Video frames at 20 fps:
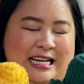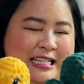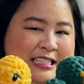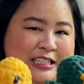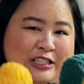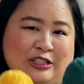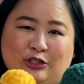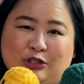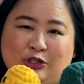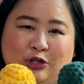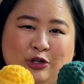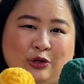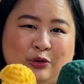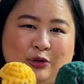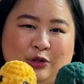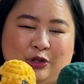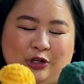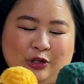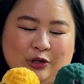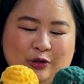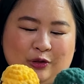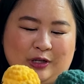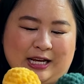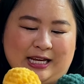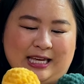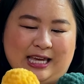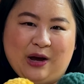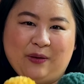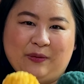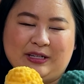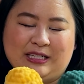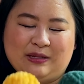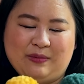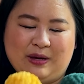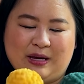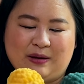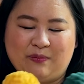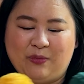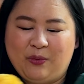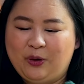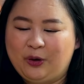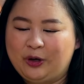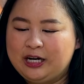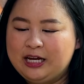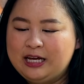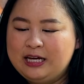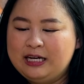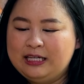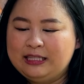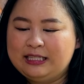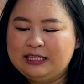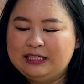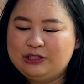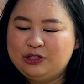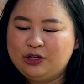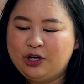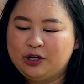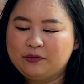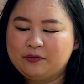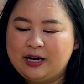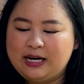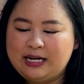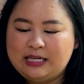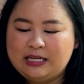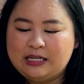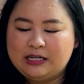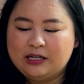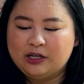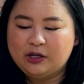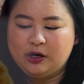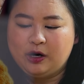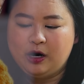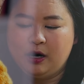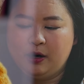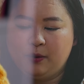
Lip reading: It's too cute and I can't wait to make more. This yarn right here